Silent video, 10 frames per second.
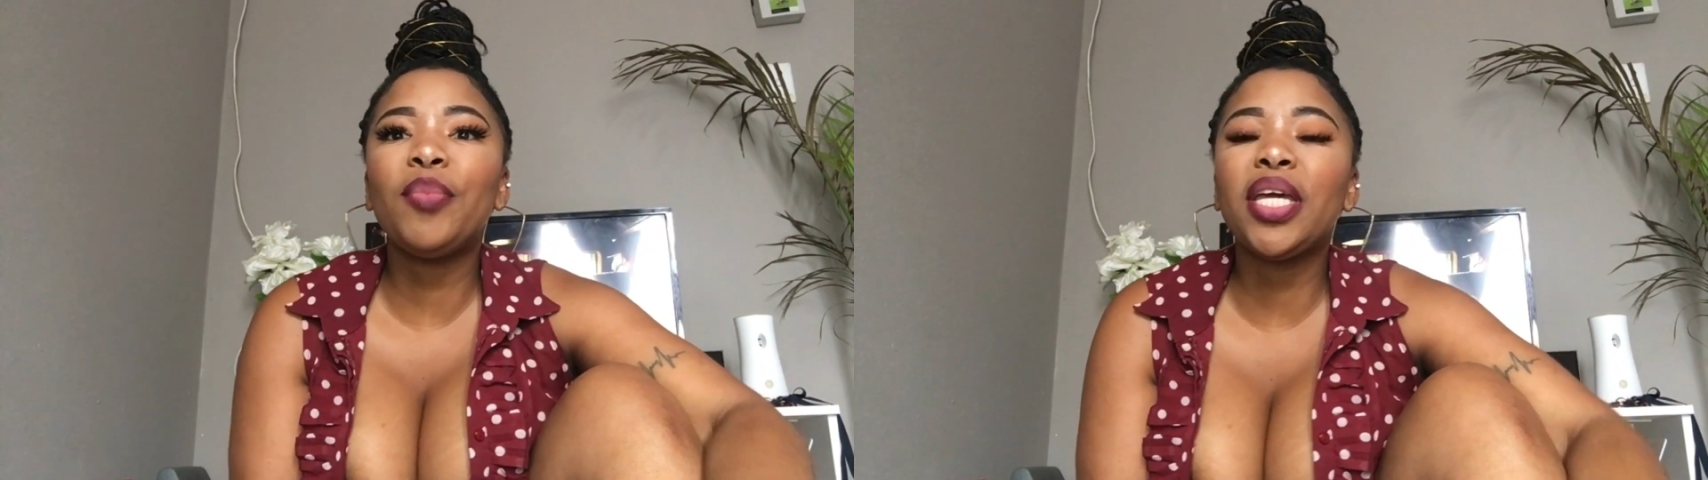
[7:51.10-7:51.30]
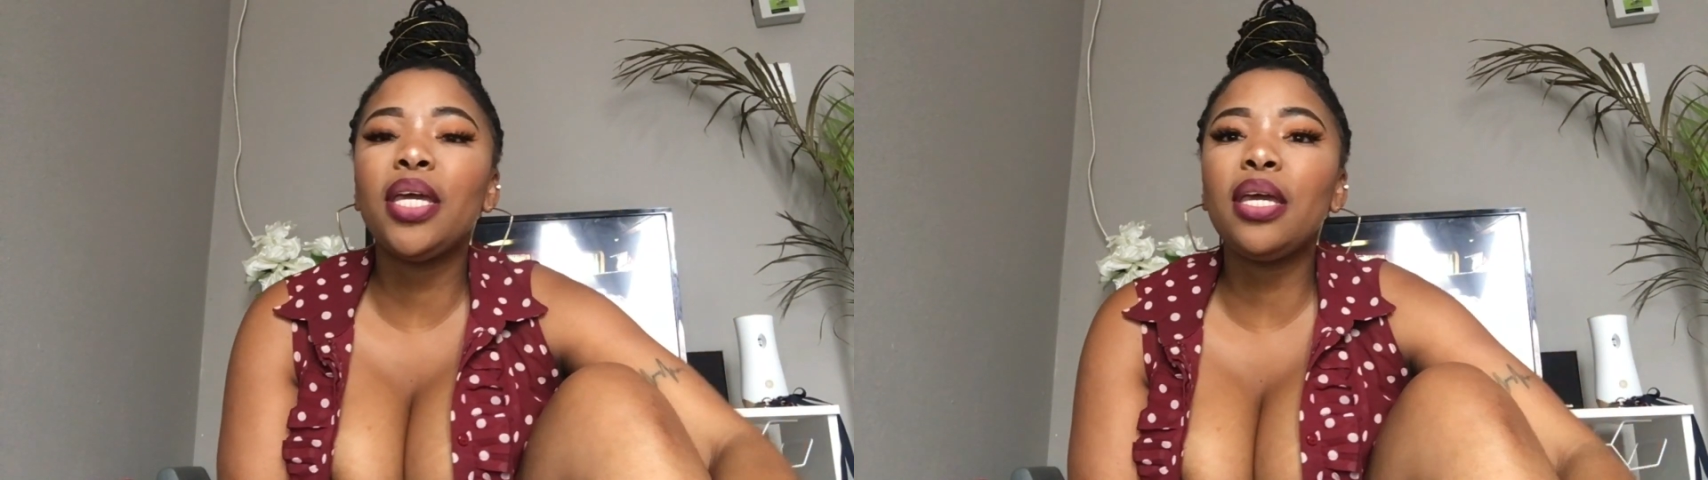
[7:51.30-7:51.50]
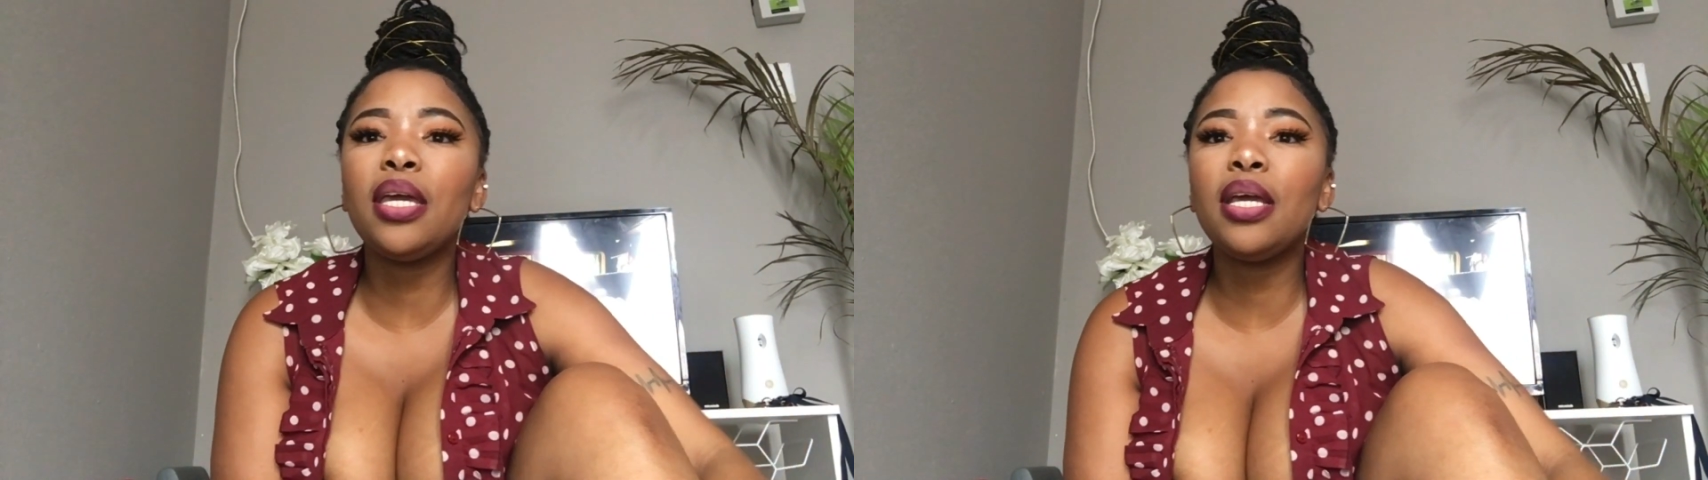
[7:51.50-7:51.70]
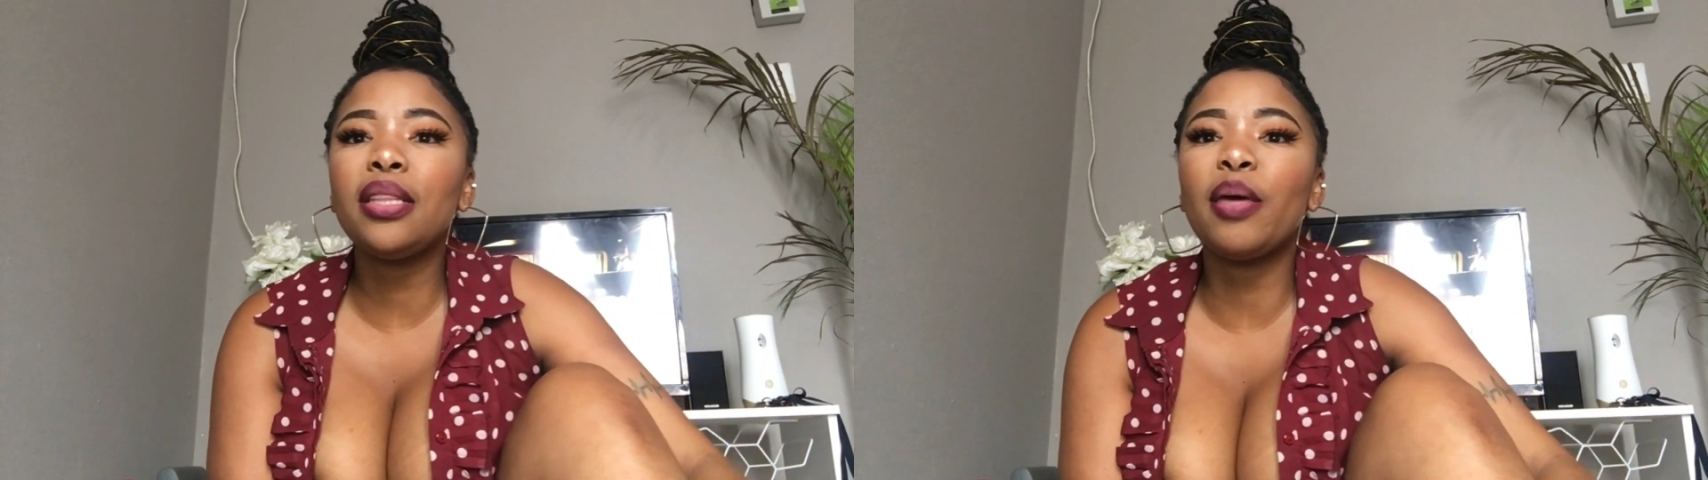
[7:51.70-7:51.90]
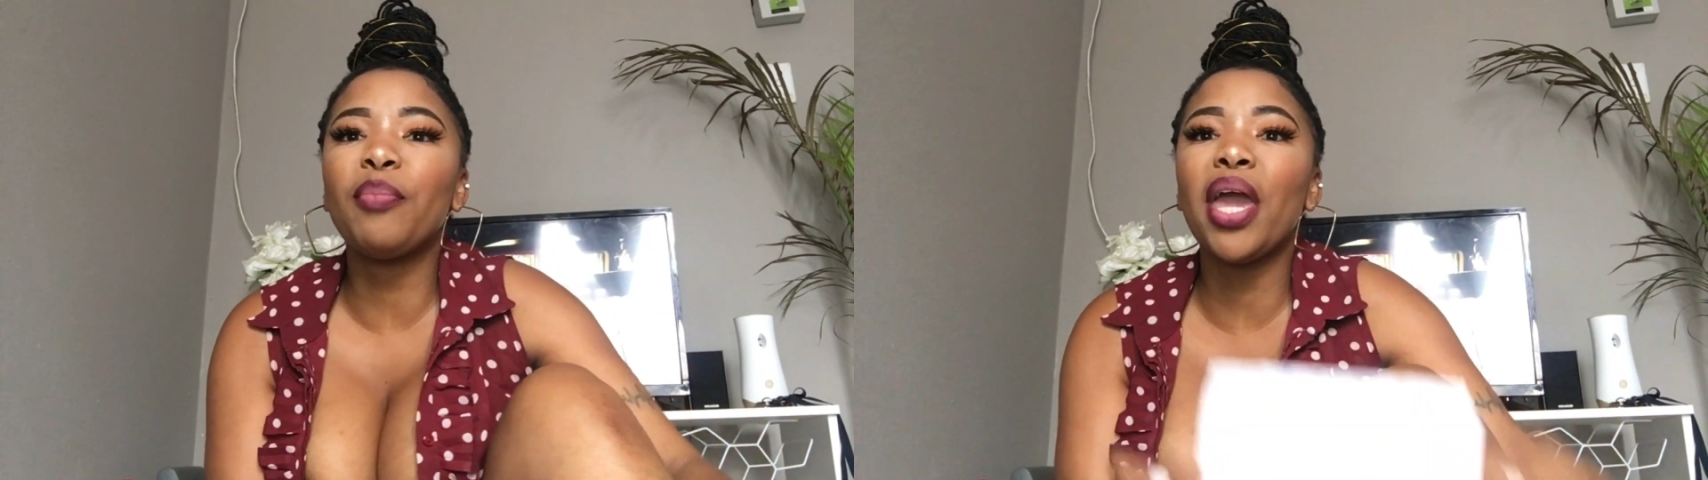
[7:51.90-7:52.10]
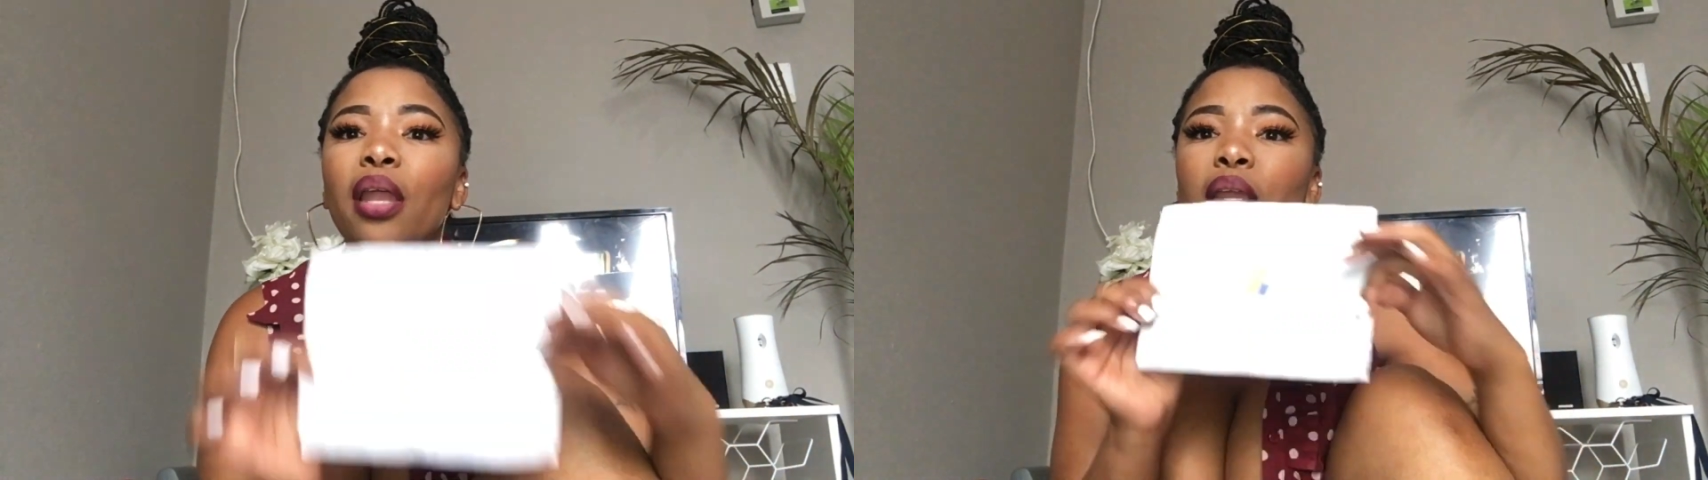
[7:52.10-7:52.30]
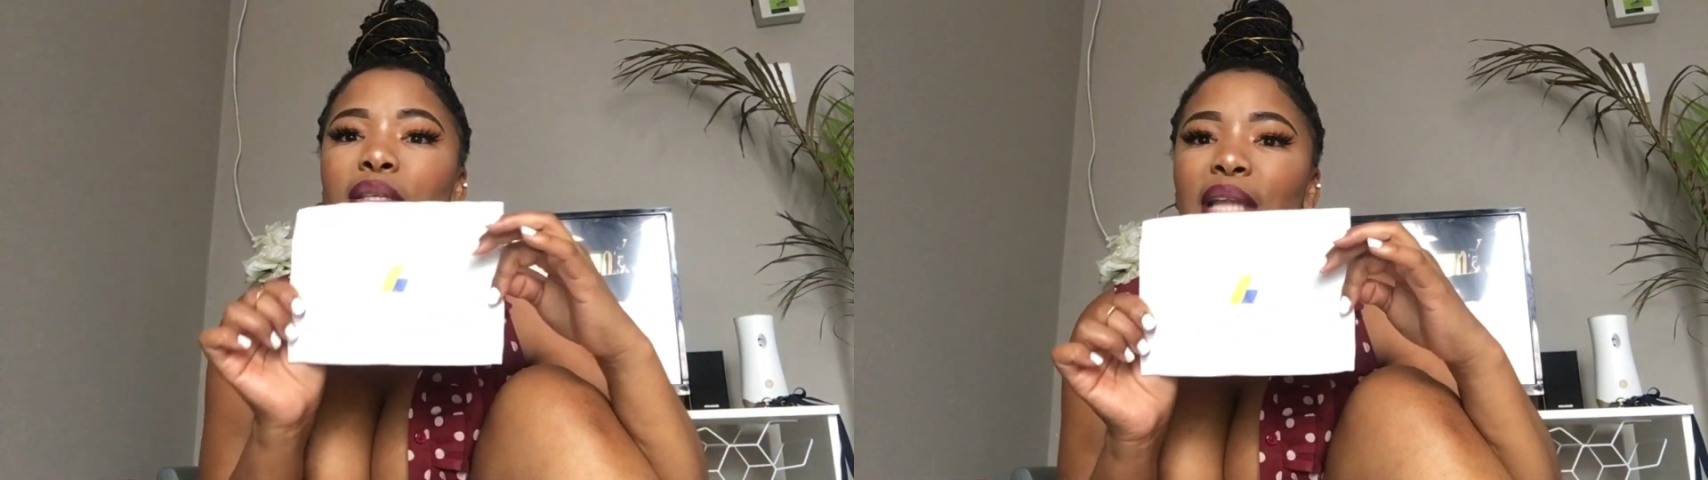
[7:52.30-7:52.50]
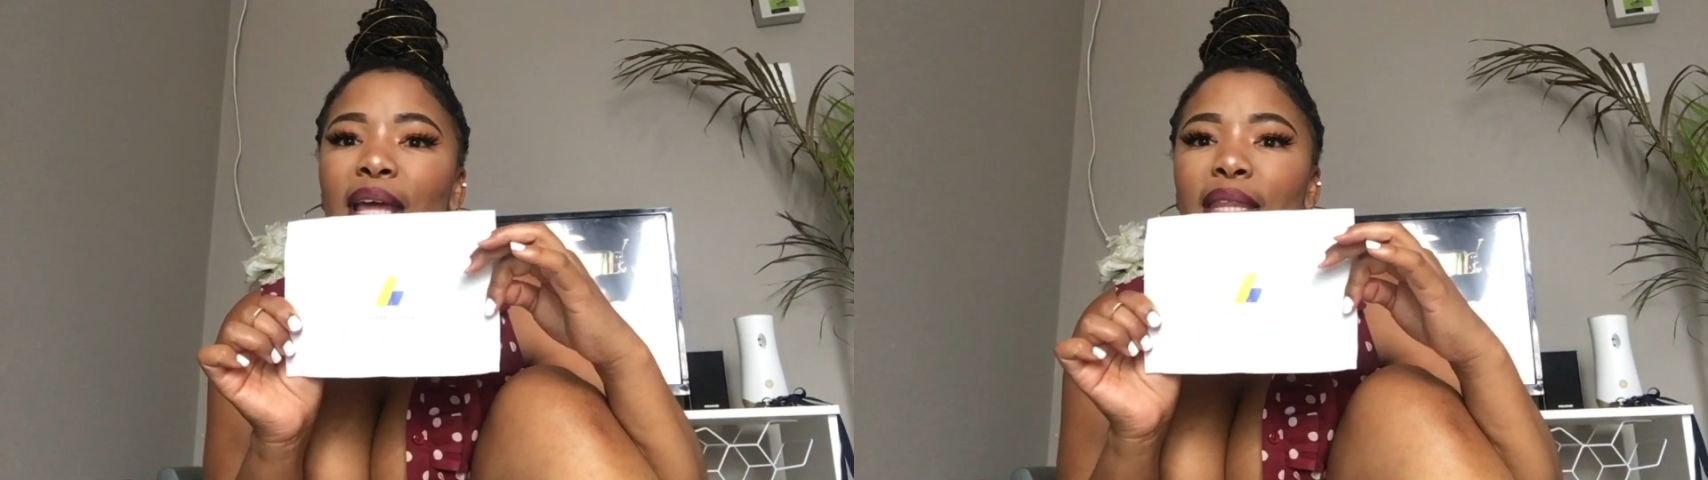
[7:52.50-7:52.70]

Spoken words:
the mail looks like